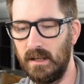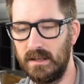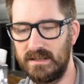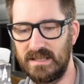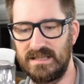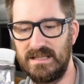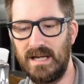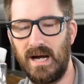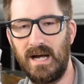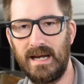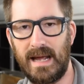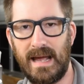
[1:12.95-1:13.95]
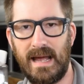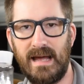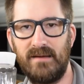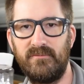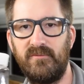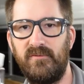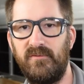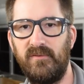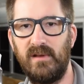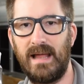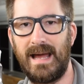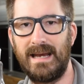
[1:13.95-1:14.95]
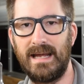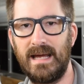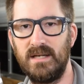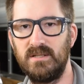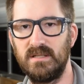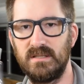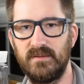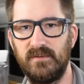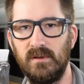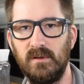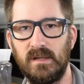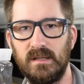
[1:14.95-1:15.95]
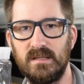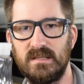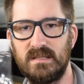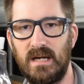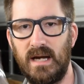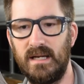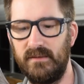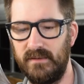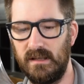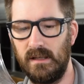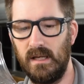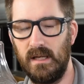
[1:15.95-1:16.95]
does not have flat edges. If you look at the side of it,